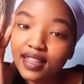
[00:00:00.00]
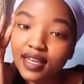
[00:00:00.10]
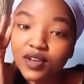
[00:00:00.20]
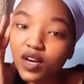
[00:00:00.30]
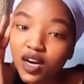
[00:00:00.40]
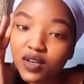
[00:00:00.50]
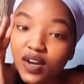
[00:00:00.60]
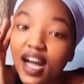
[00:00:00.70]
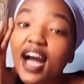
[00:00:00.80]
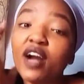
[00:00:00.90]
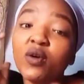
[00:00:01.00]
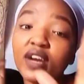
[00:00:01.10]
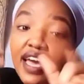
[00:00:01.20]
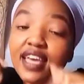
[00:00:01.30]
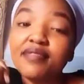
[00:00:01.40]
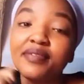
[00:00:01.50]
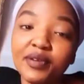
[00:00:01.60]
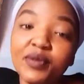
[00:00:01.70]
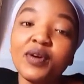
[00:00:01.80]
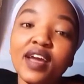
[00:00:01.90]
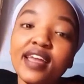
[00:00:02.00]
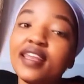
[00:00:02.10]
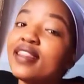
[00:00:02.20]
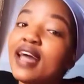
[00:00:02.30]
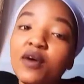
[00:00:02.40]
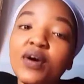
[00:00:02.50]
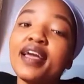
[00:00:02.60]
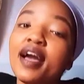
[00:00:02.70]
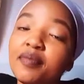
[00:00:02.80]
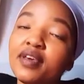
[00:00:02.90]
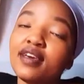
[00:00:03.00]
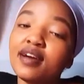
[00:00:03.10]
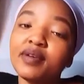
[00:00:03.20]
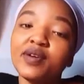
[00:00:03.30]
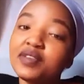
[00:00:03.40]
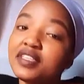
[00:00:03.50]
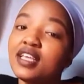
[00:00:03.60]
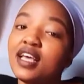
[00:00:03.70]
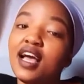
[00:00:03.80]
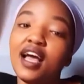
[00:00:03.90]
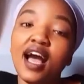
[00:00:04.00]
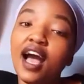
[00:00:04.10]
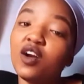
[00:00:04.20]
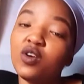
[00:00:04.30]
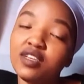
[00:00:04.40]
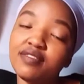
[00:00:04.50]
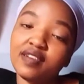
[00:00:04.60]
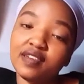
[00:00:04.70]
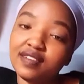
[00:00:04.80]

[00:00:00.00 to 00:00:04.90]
here you go, I go get it for you. And that's why I'm here, because I got it